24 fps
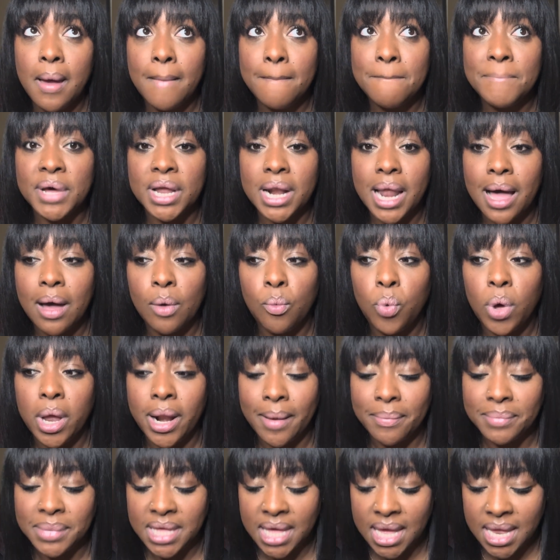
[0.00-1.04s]
But what
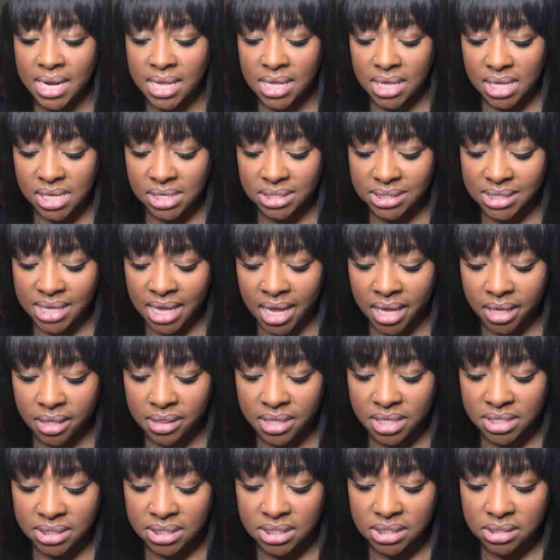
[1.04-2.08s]
I'm getting is that
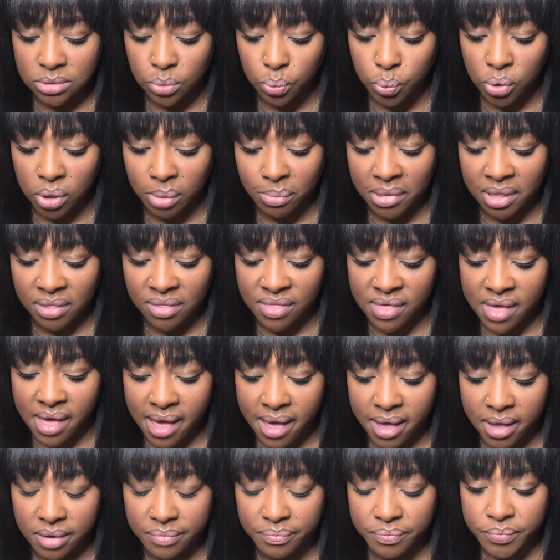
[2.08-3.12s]
this is a woman
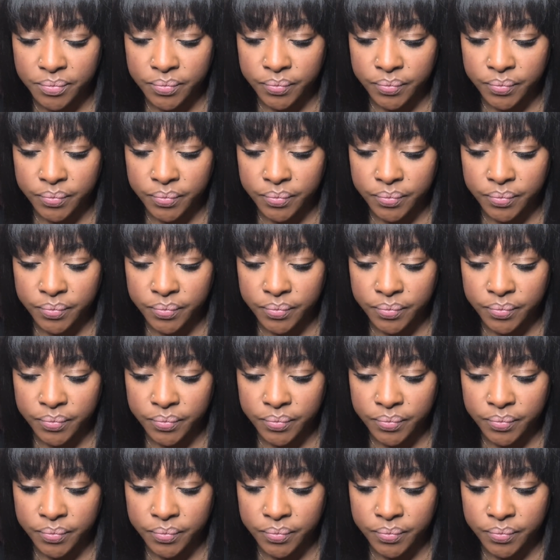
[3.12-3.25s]
that